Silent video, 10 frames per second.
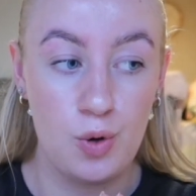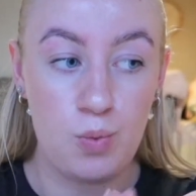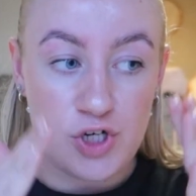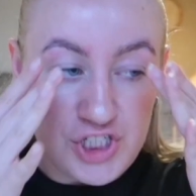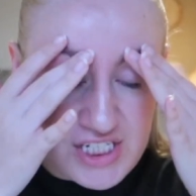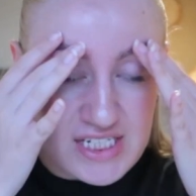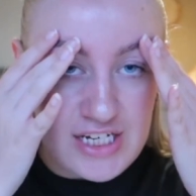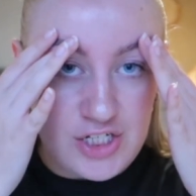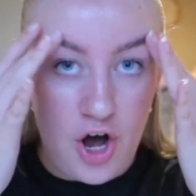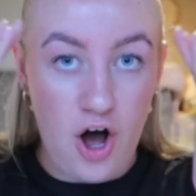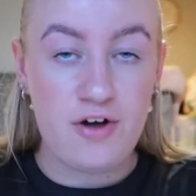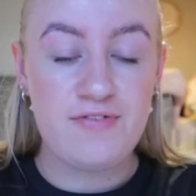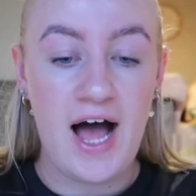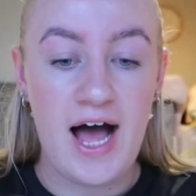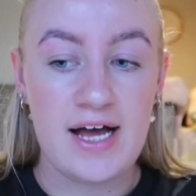wash this tint off
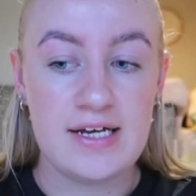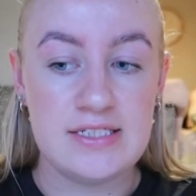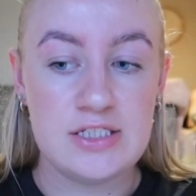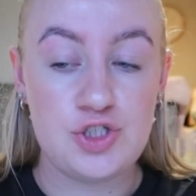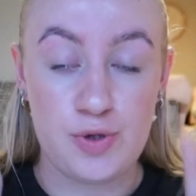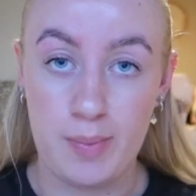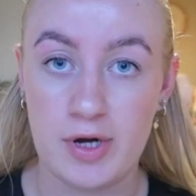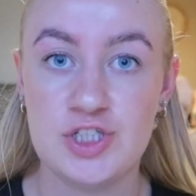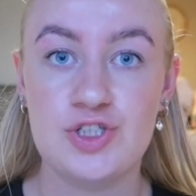and do a body